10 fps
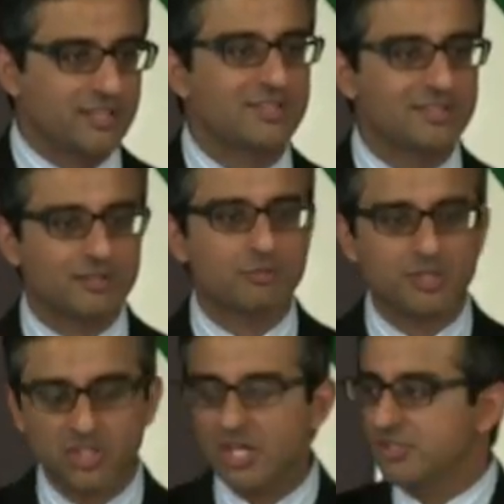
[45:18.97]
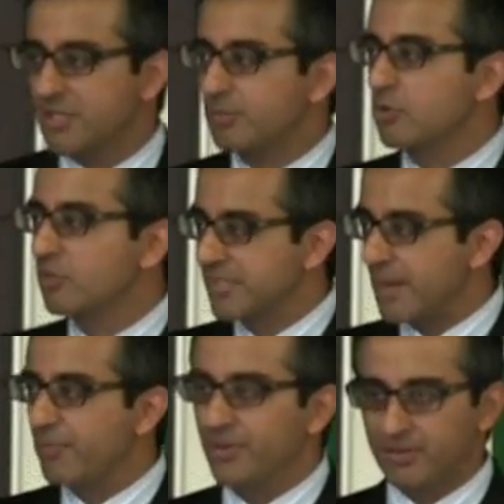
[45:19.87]
It just needs to be changed up to
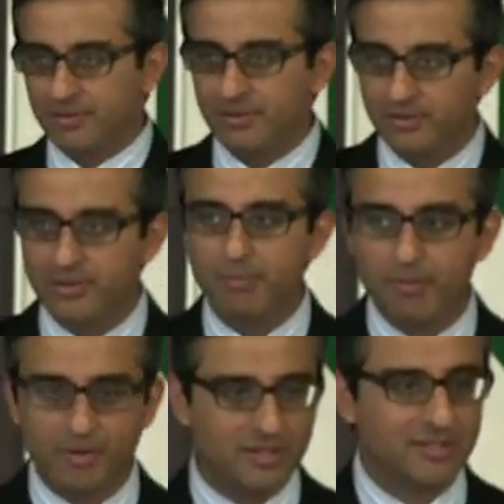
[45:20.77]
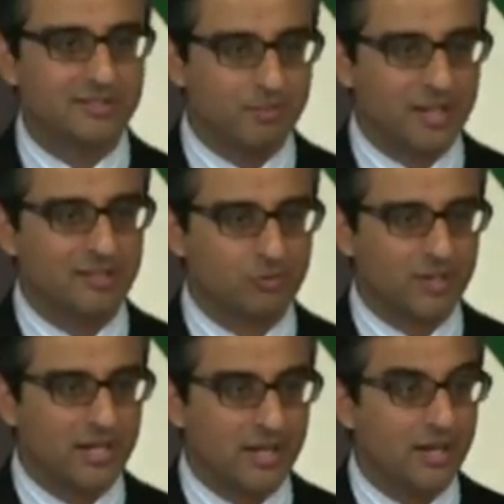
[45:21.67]
resemble the, the member it needs to make its
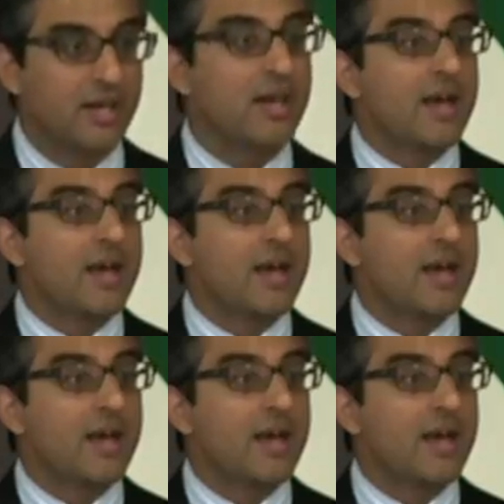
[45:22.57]
way in.